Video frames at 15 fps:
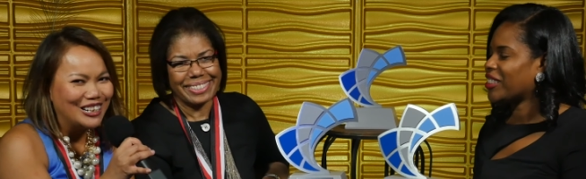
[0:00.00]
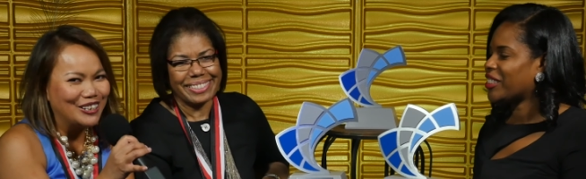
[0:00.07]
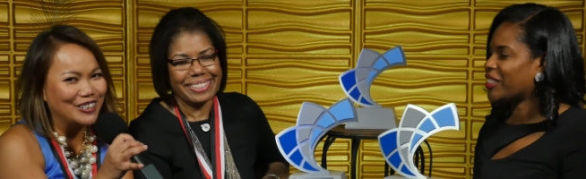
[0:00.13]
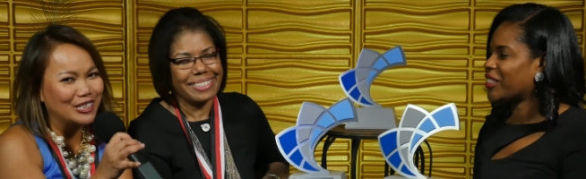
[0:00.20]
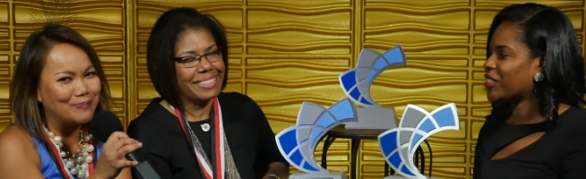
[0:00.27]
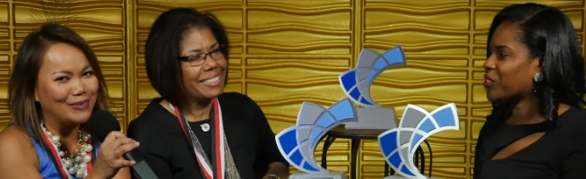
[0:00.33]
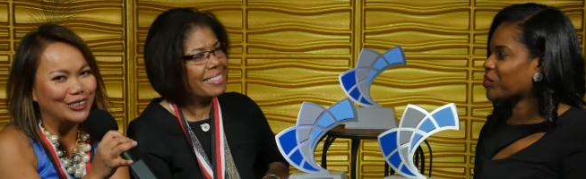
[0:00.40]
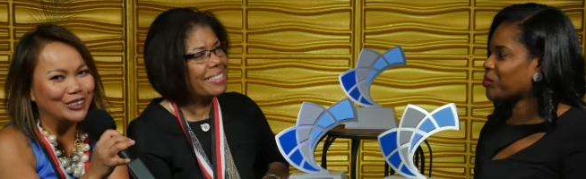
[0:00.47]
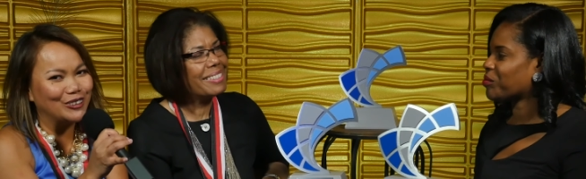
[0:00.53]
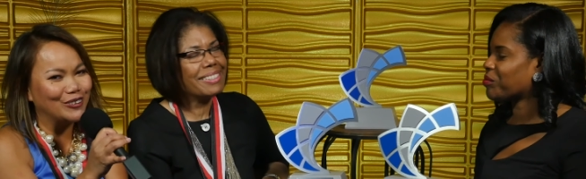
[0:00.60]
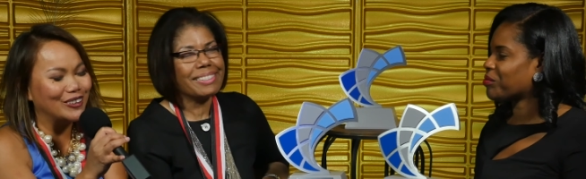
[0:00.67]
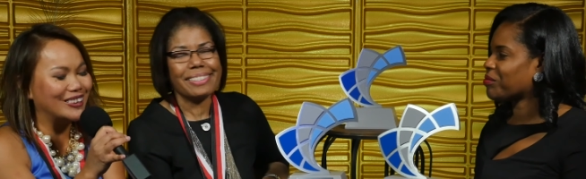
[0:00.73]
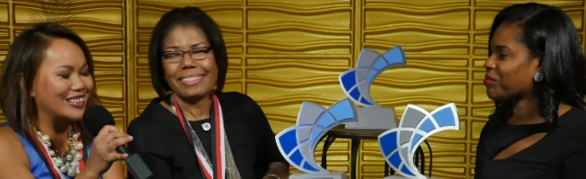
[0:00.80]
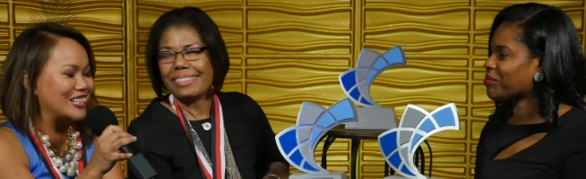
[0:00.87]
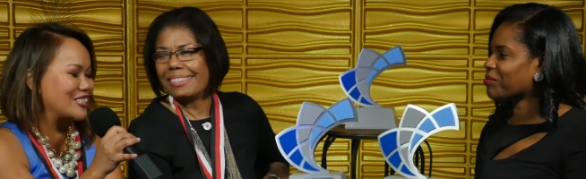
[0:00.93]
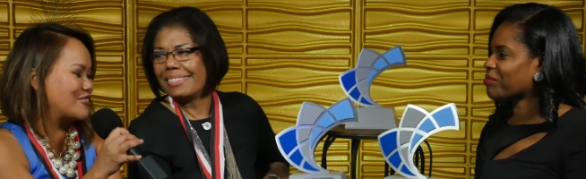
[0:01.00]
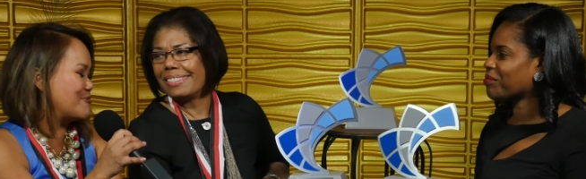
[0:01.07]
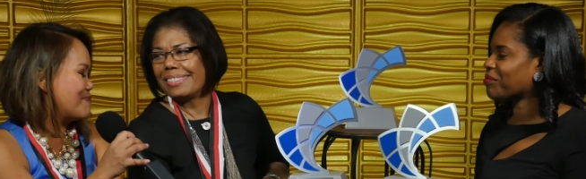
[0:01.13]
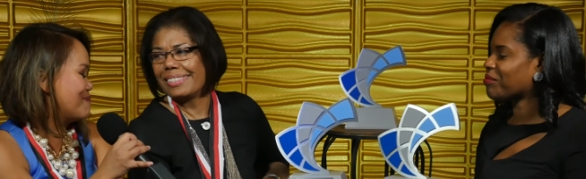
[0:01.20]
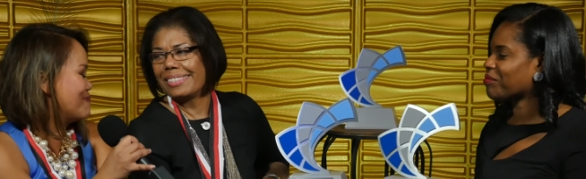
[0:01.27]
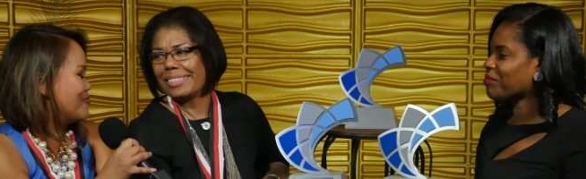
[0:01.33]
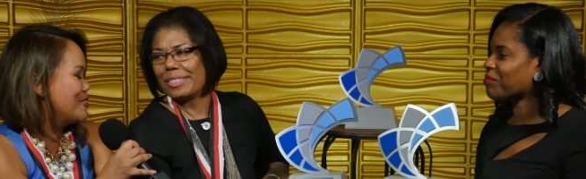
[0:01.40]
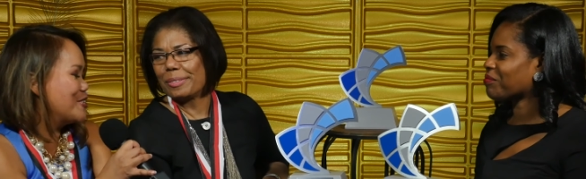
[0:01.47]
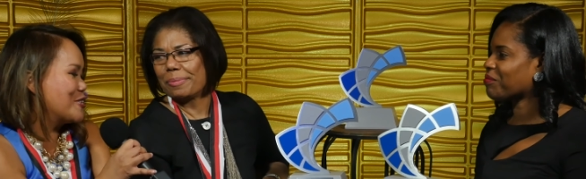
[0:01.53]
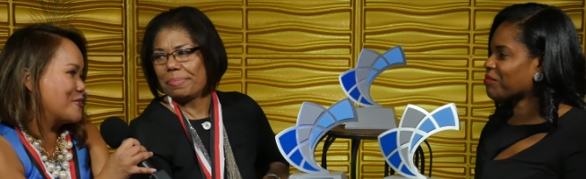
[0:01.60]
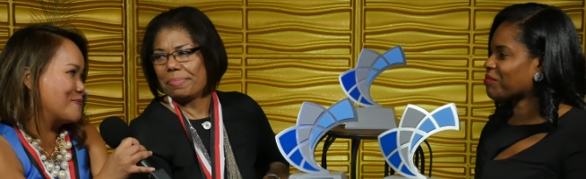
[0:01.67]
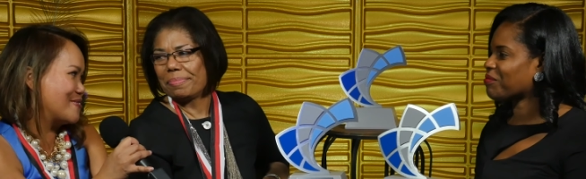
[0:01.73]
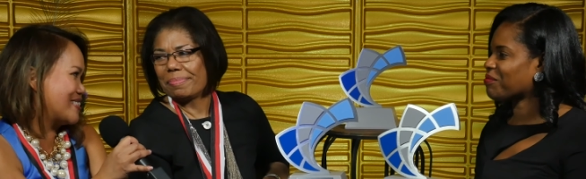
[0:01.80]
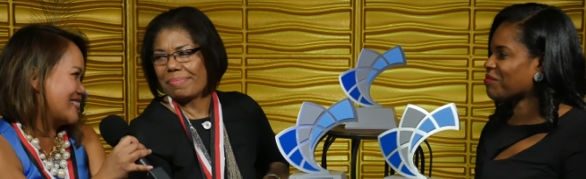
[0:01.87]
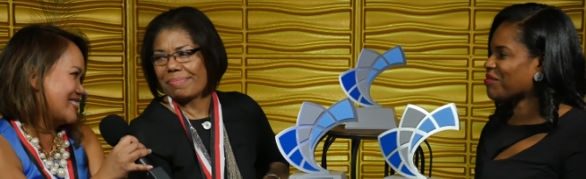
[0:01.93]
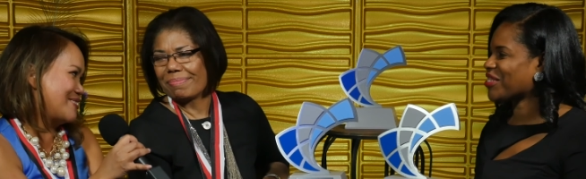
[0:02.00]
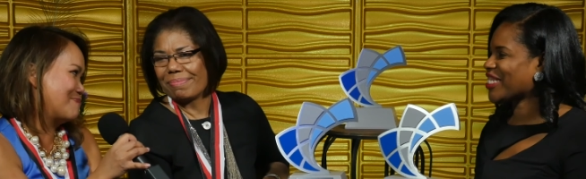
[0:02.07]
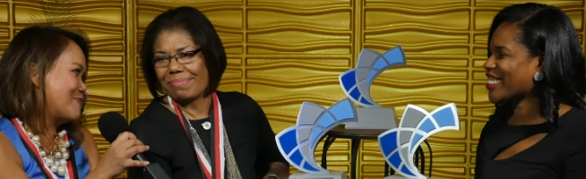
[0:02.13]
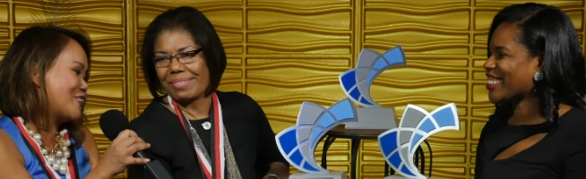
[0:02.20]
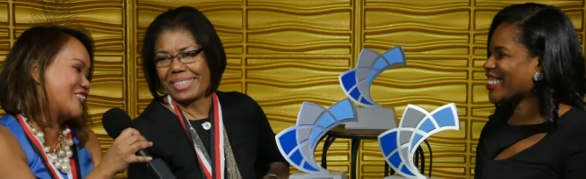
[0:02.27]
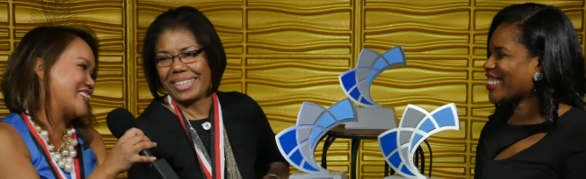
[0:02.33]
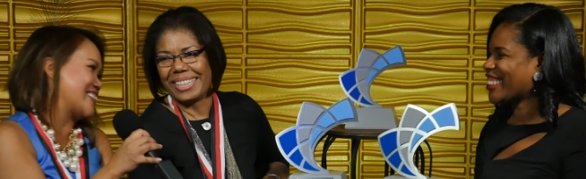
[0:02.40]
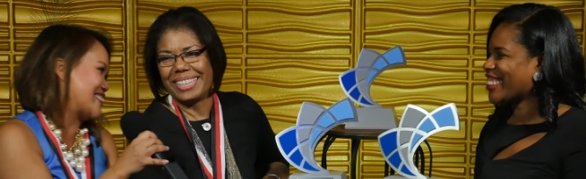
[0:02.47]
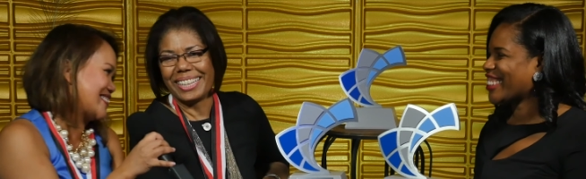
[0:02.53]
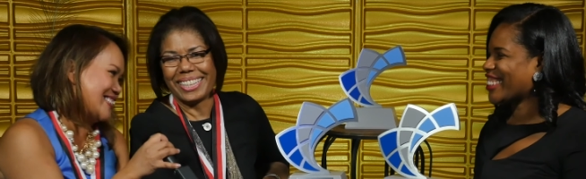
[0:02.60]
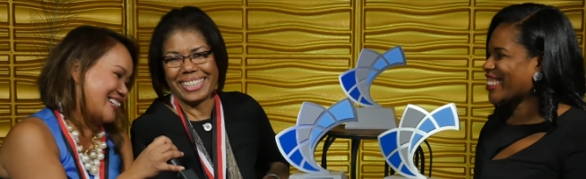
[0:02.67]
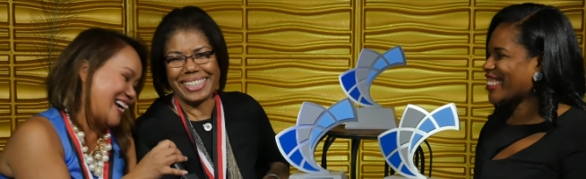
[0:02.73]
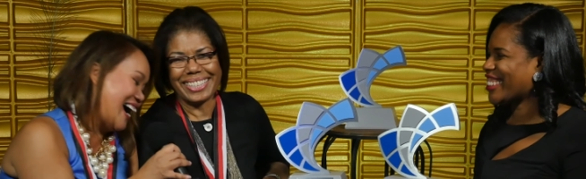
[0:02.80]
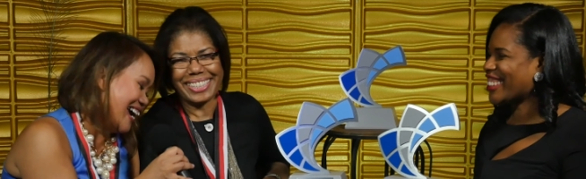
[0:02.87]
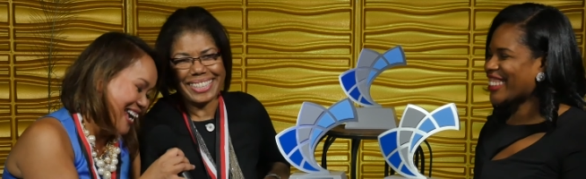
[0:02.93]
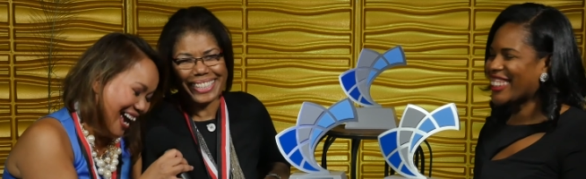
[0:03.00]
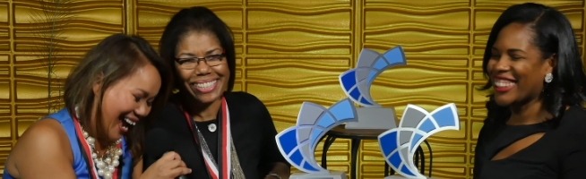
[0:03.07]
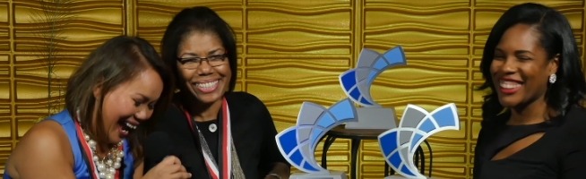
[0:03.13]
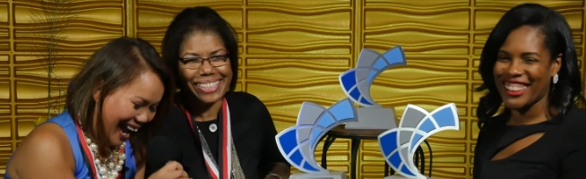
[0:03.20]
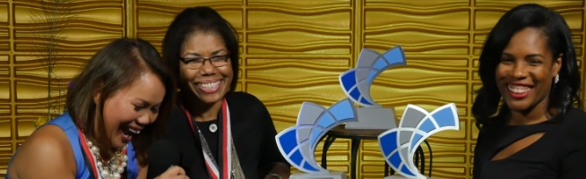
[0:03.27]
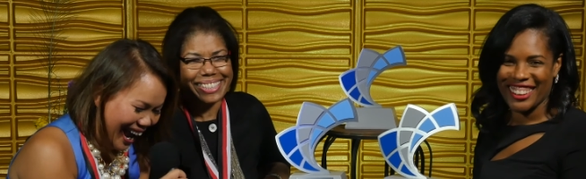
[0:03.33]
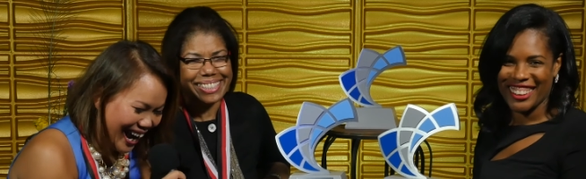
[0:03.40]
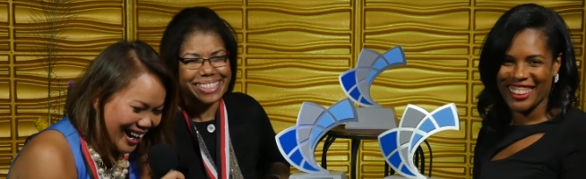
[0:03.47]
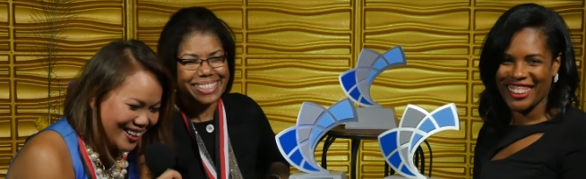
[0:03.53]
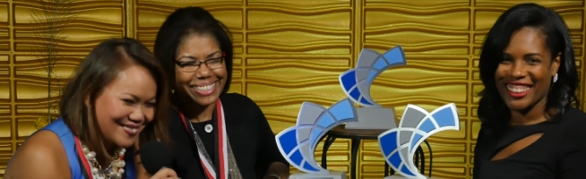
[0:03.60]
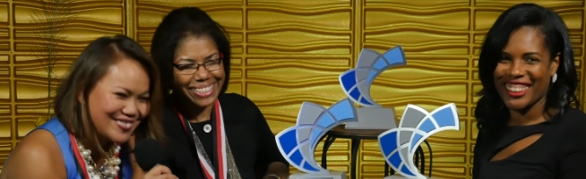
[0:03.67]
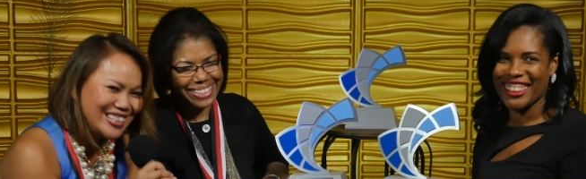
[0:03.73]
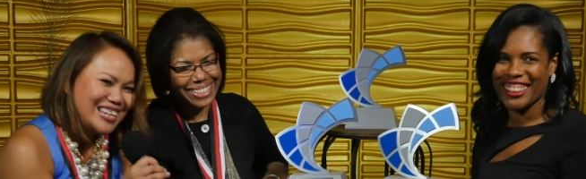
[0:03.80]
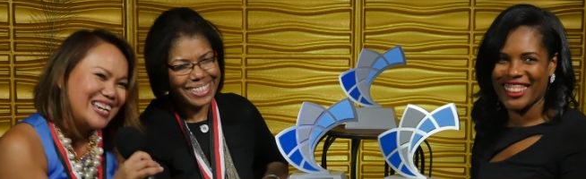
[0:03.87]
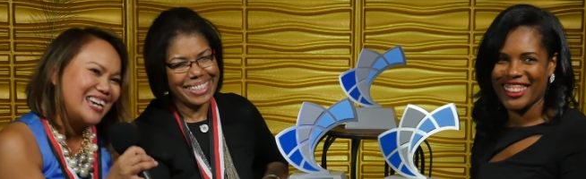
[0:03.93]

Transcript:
Speaker 1: who has been doing this numerous more years than I have.